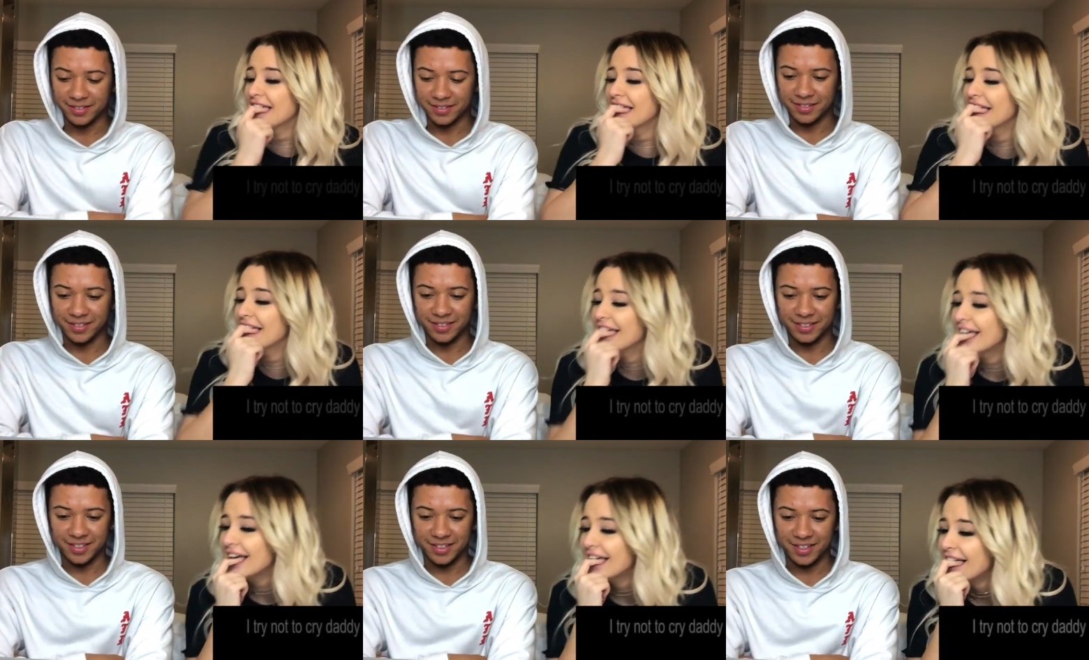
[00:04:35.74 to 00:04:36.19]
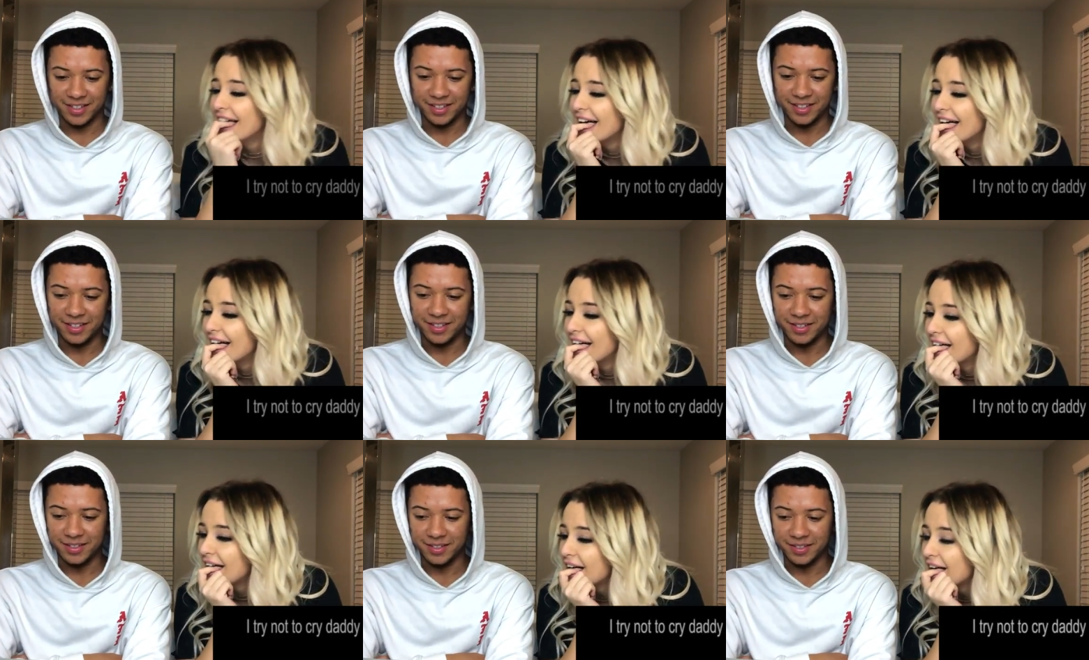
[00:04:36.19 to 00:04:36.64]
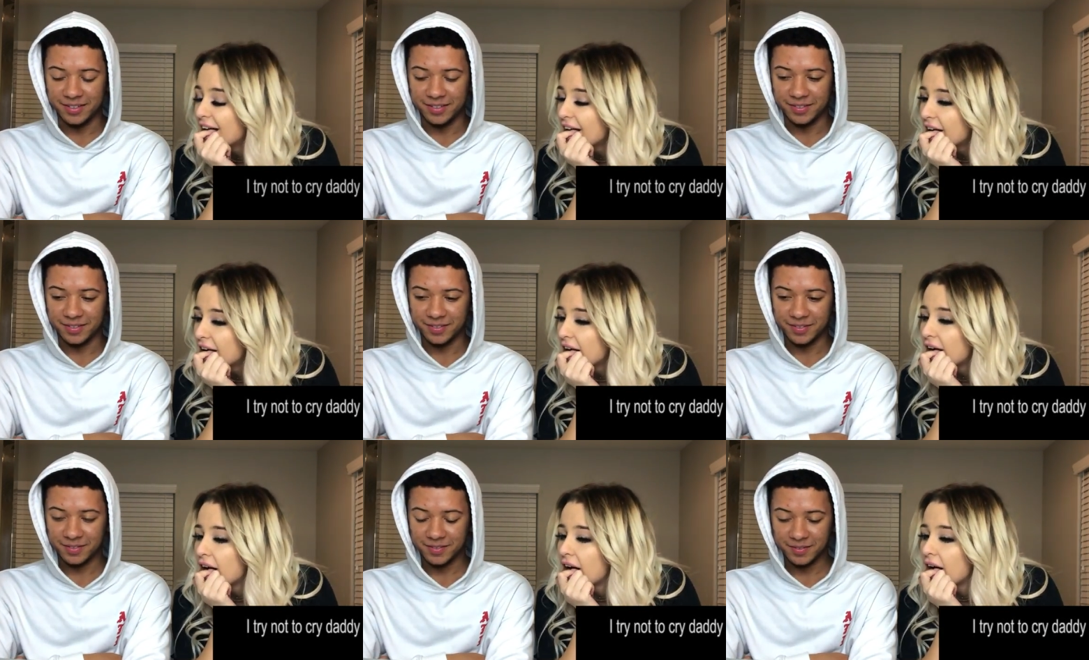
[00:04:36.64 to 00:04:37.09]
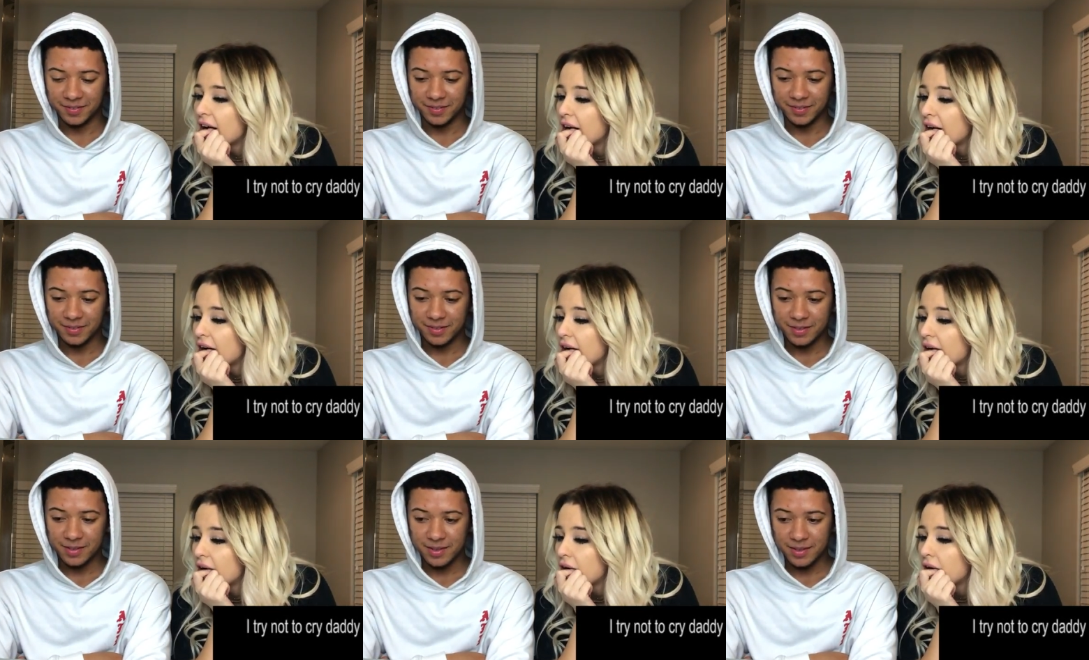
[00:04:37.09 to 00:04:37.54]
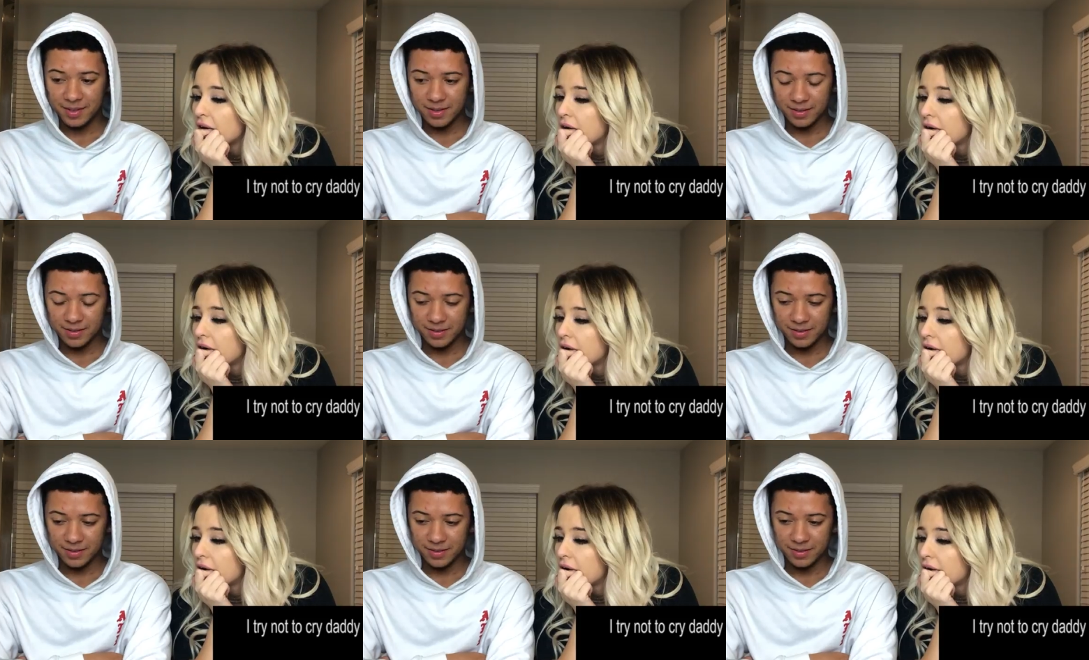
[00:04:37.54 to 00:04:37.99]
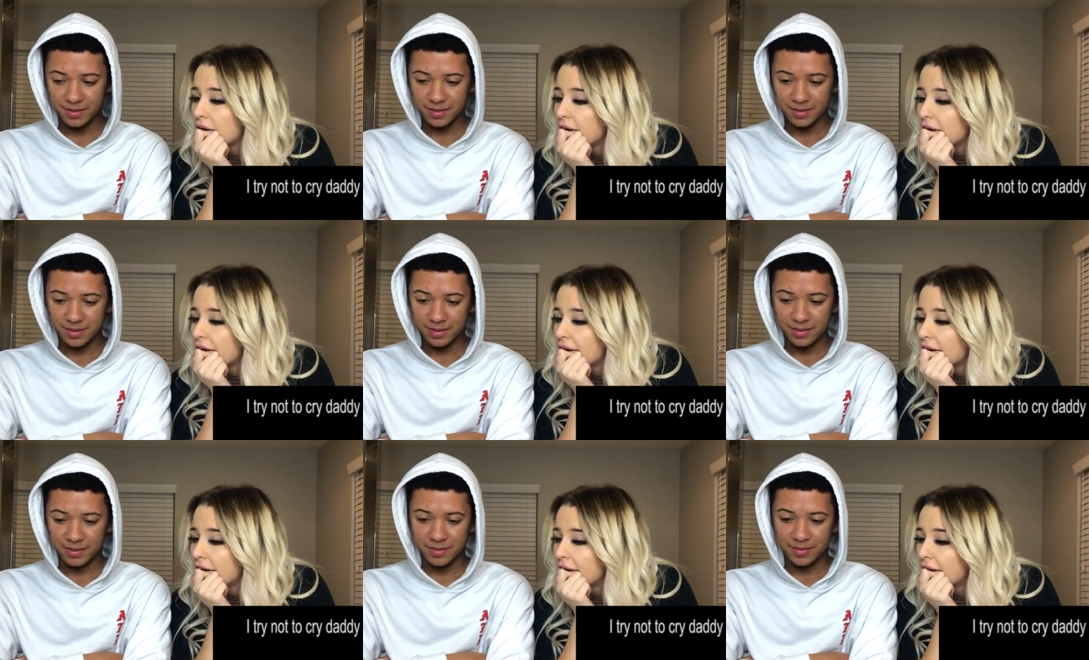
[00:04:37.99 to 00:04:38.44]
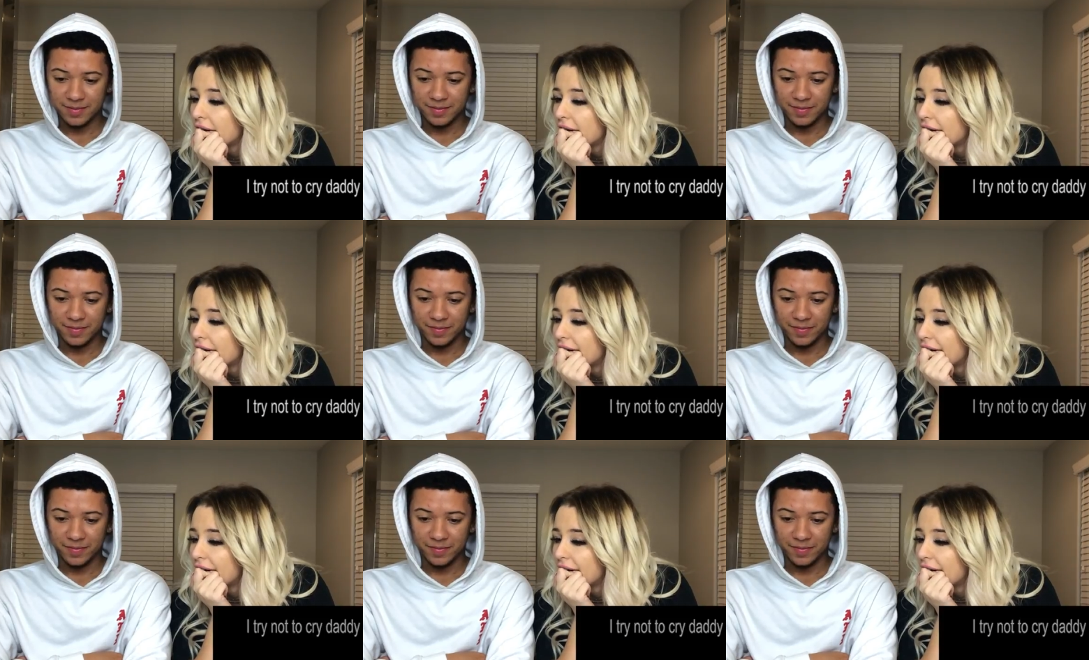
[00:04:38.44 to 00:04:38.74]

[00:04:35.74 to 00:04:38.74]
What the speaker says: (no one is talking)